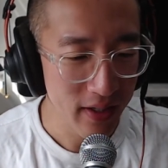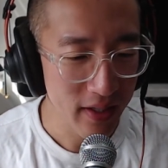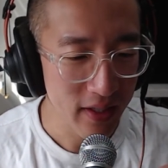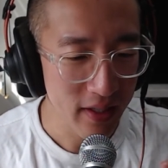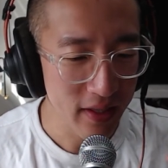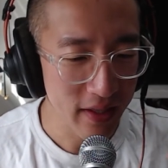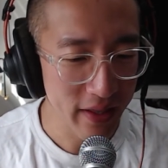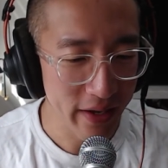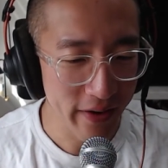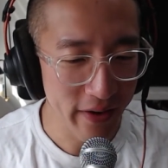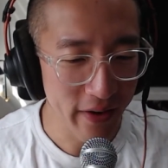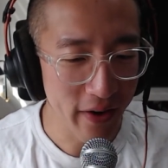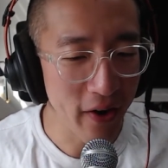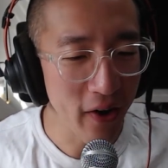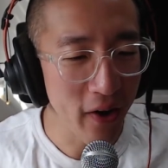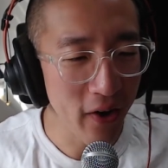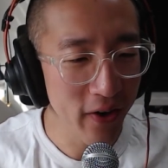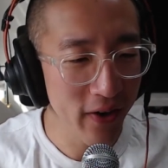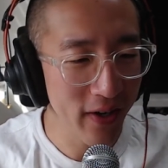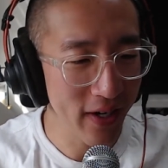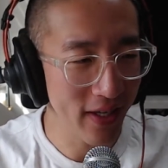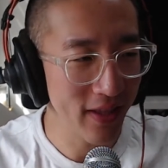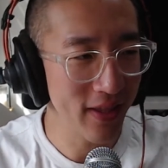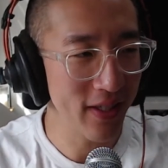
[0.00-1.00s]
they're
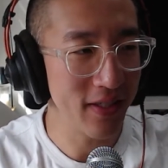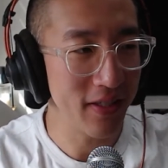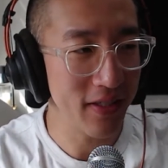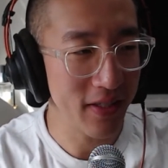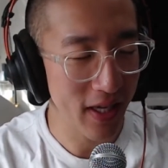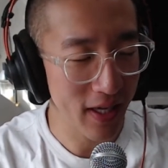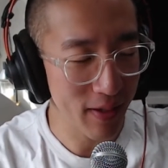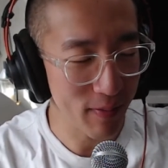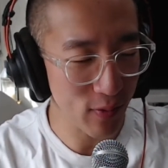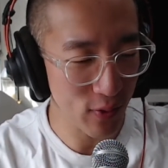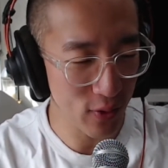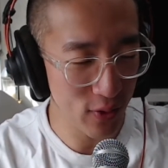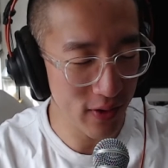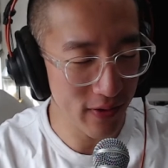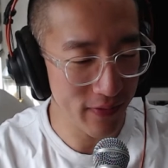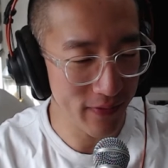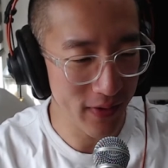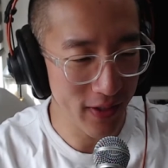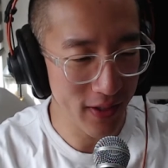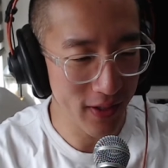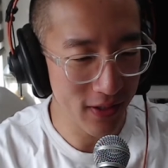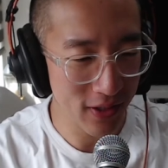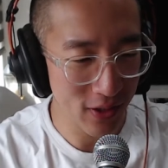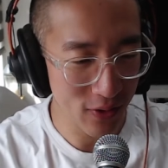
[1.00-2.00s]
all in the same
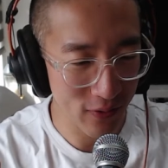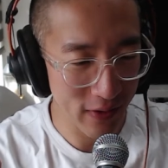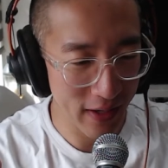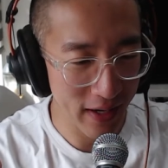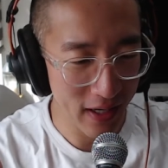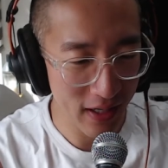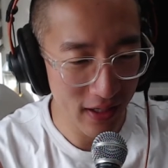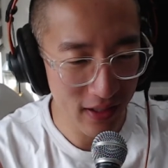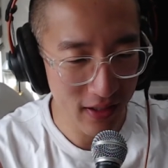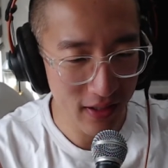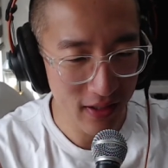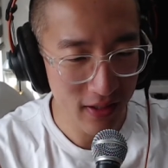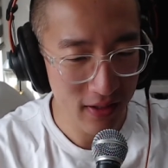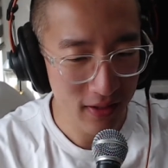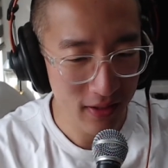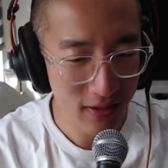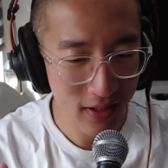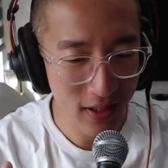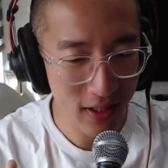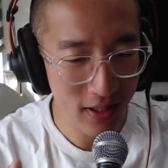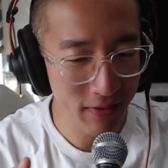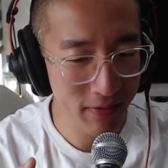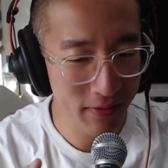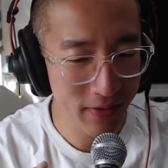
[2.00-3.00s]
universe, right?
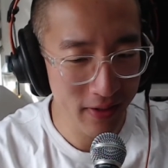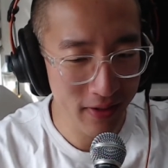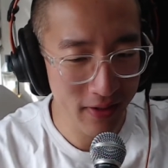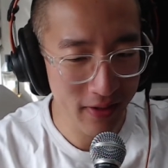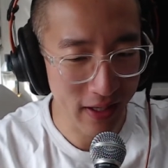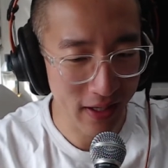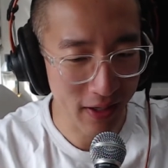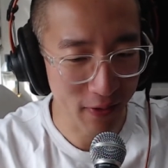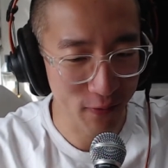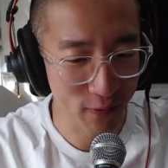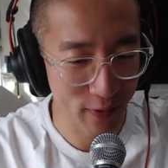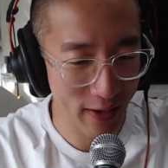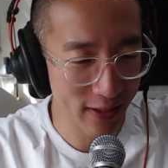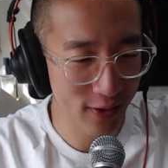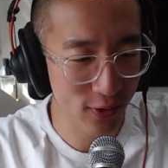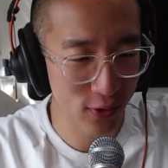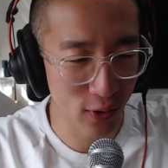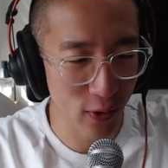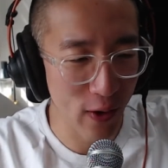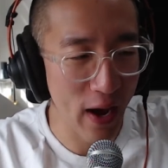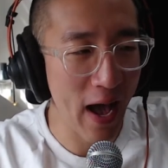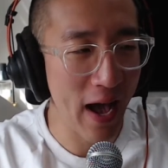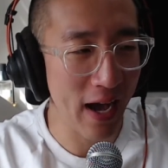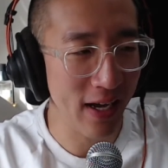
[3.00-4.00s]
Even like
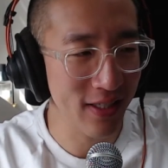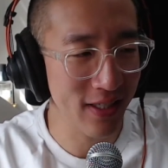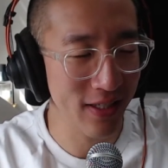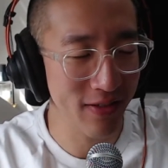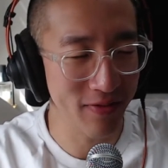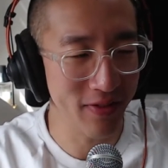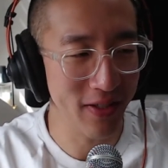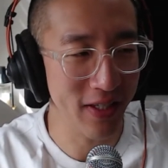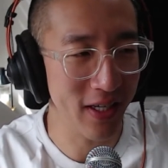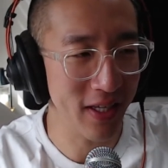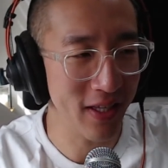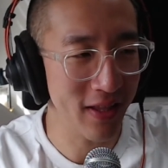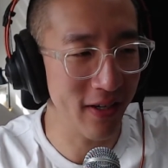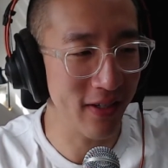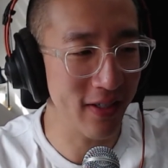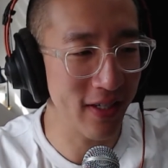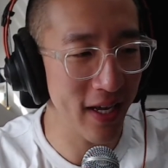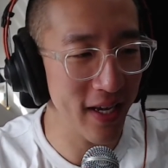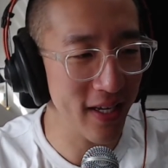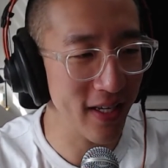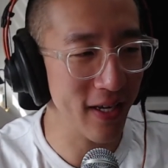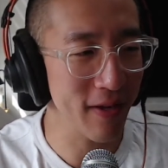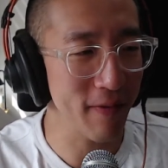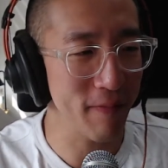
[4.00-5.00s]
retroactively, they're
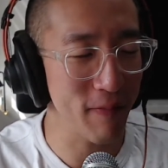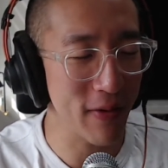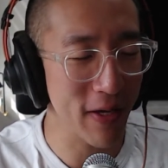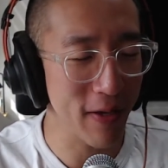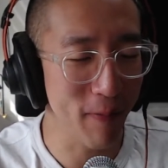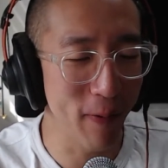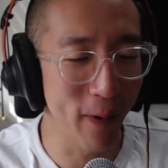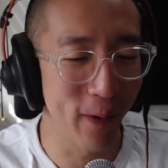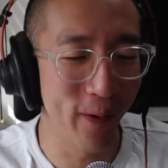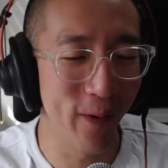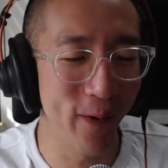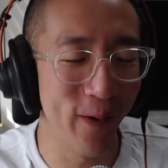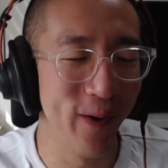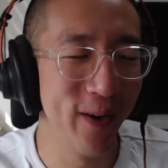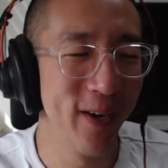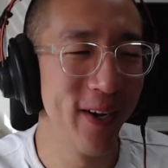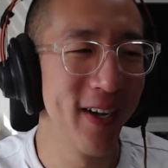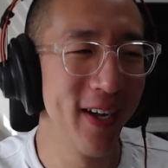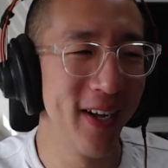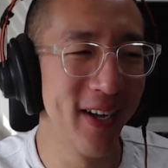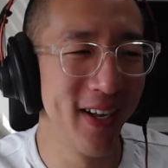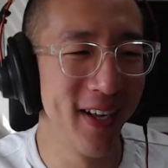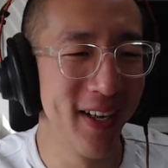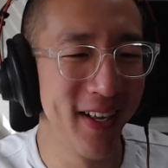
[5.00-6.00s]
taking people
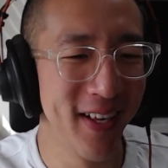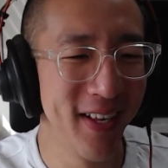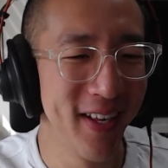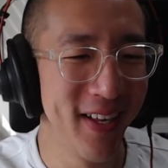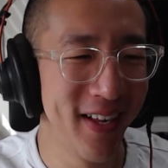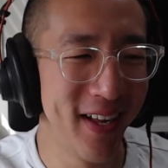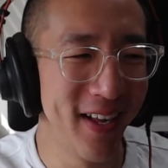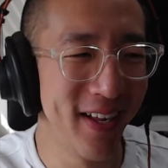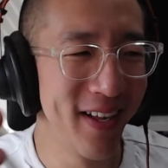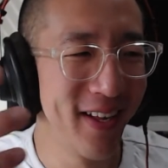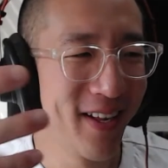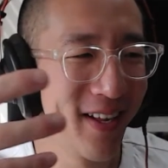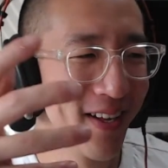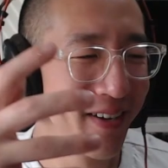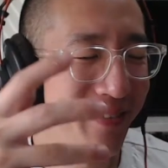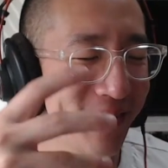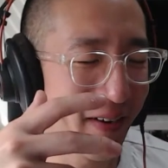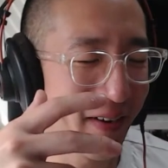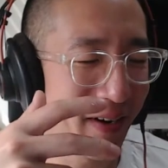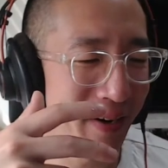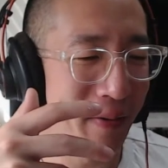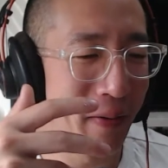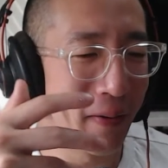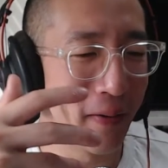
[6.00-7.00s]

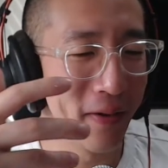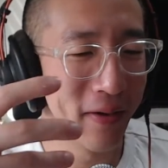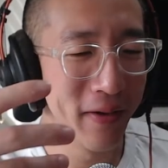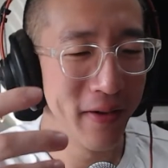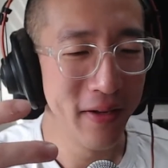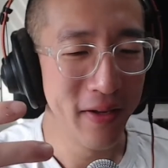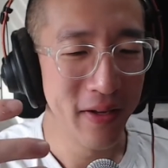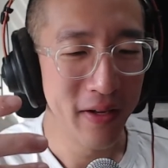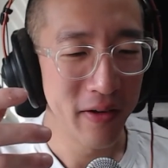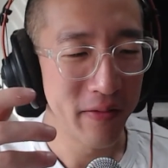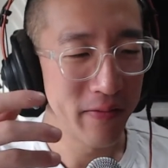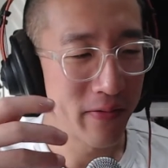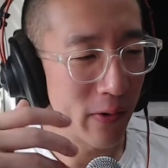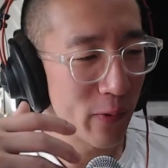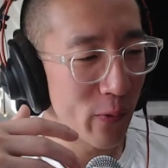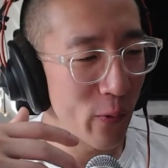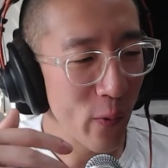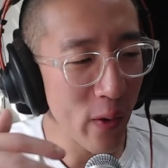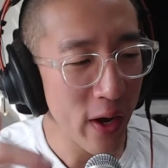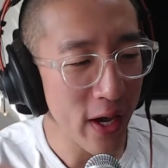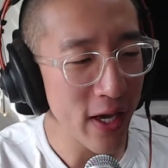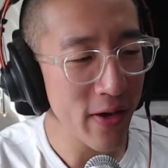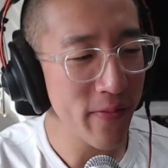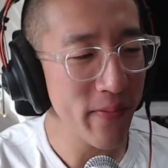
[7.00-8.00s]
from
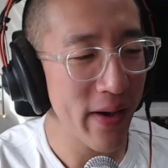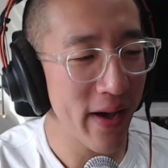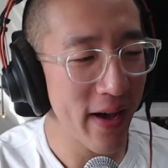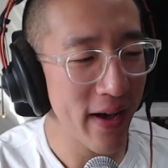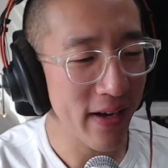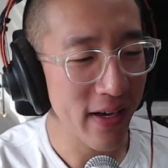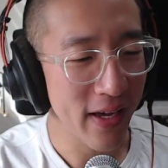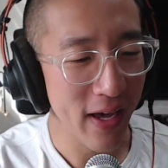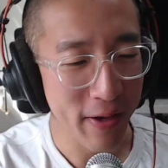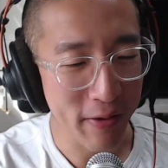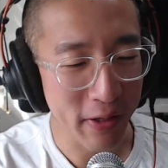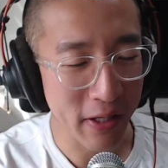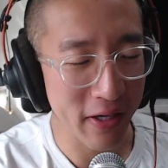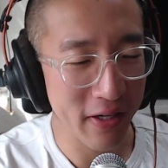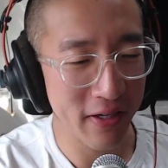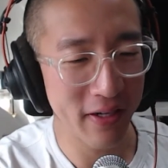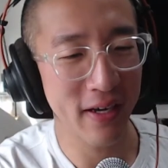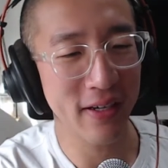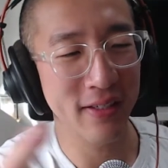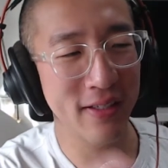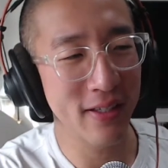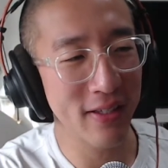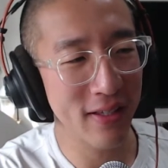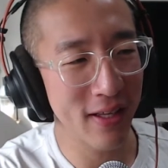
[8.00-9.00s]
way back and
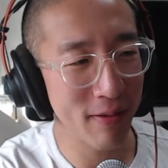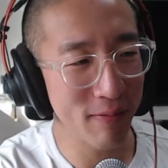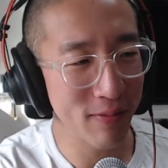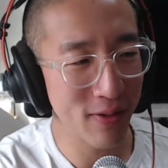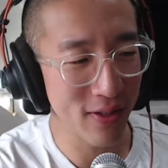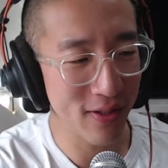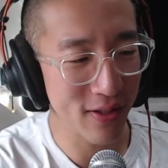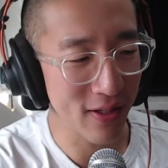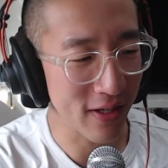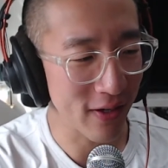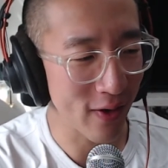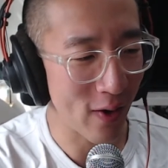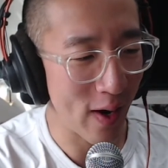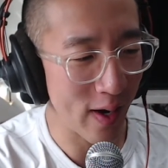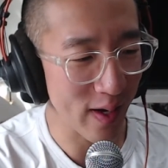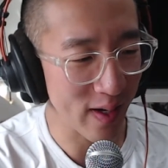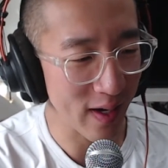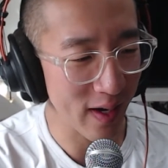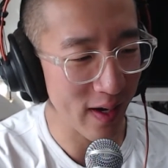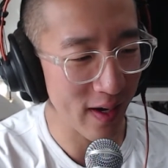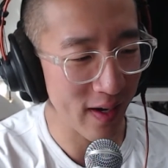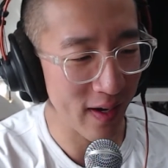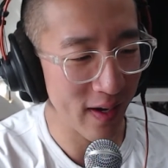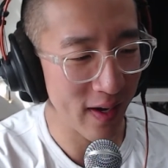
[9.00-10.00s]
connecting them to the
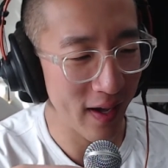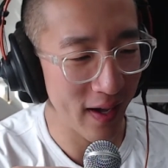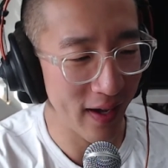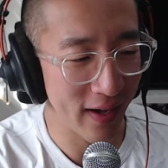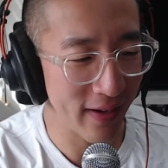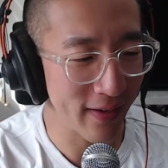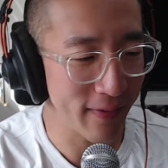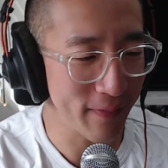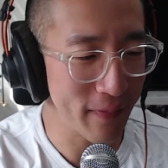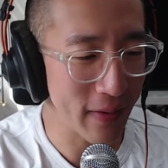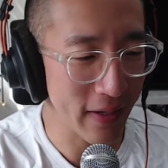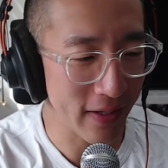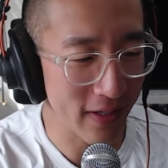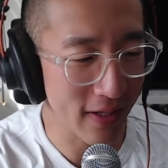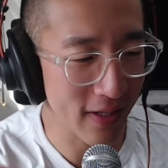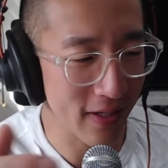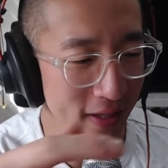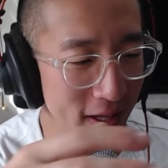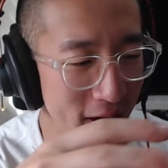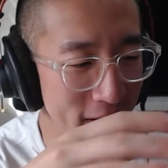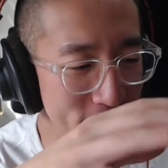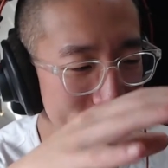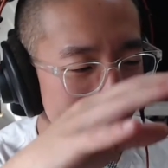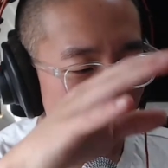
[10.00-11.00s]
Kwangya and making
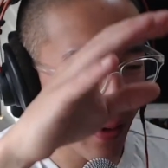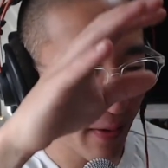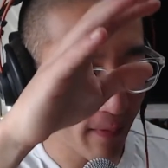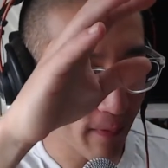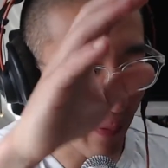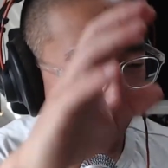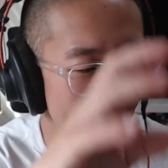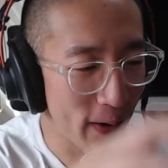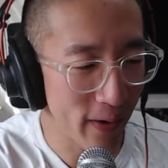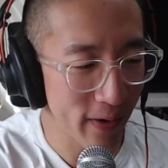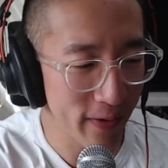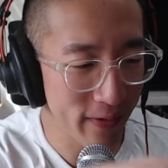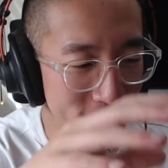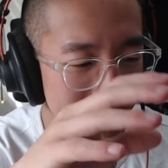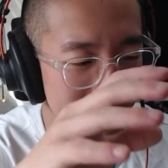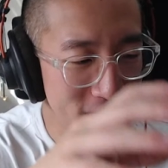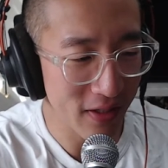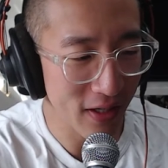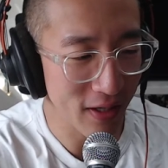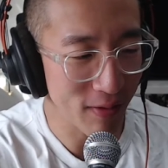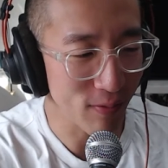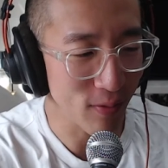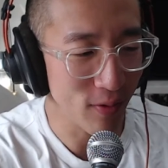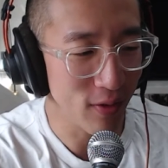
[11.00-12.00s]
them part of the
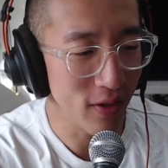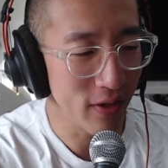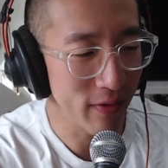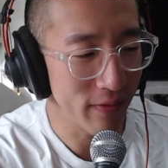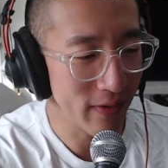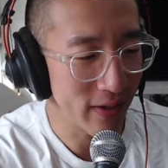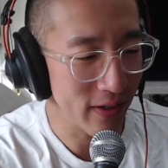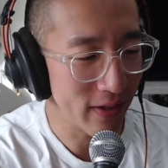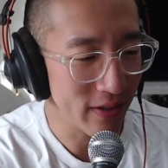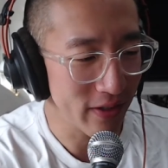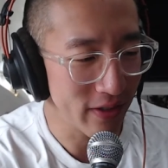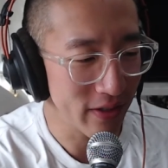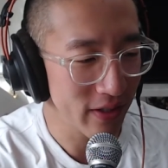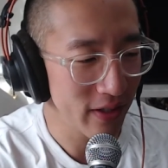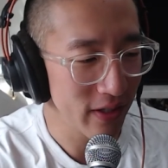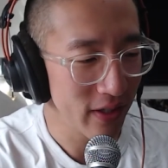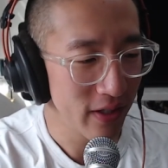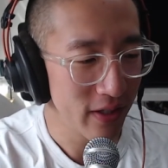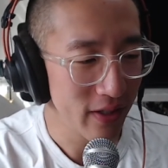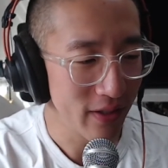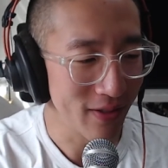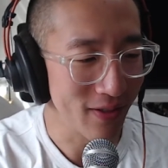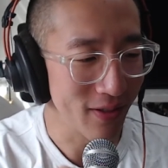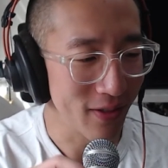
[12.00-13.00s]
same universe.
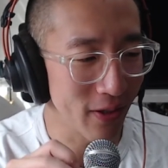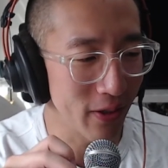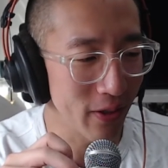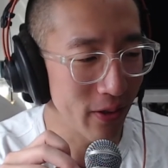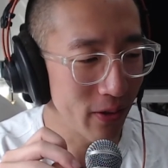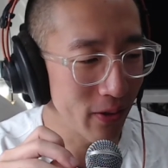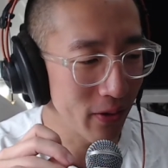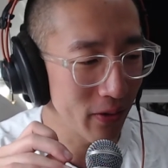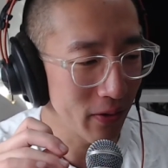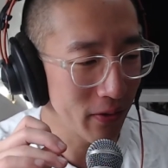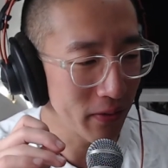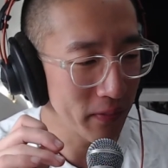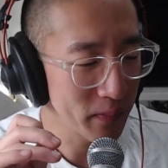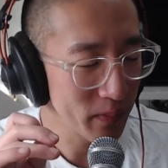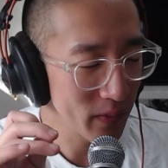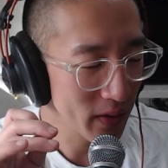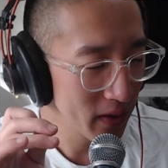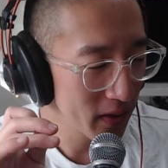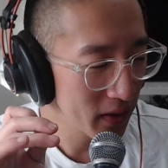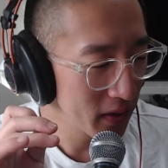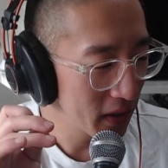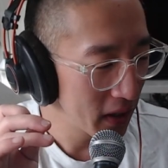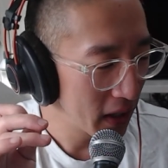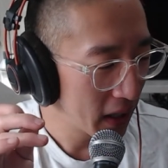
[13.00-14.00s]
So
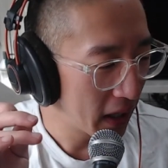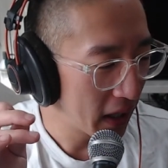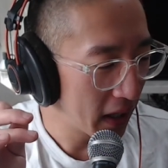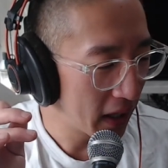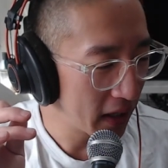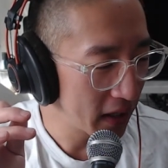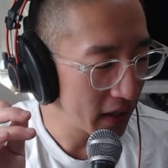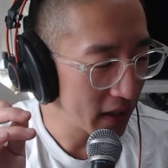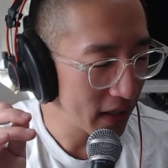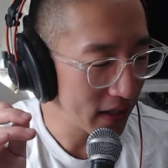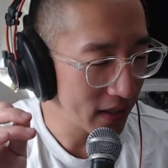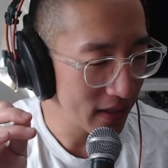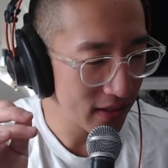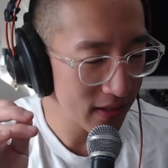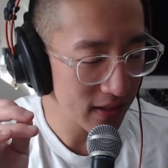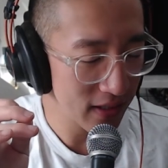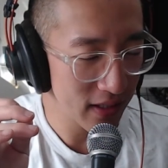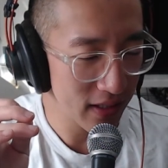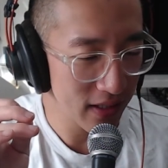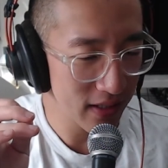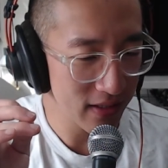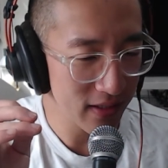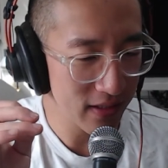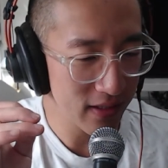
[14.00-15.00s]
it's
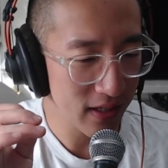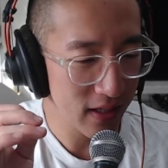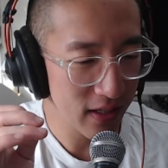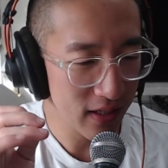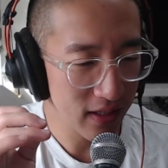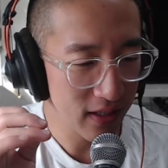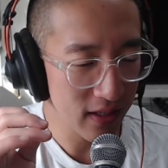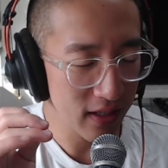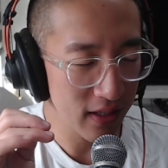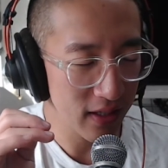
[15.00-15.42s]
like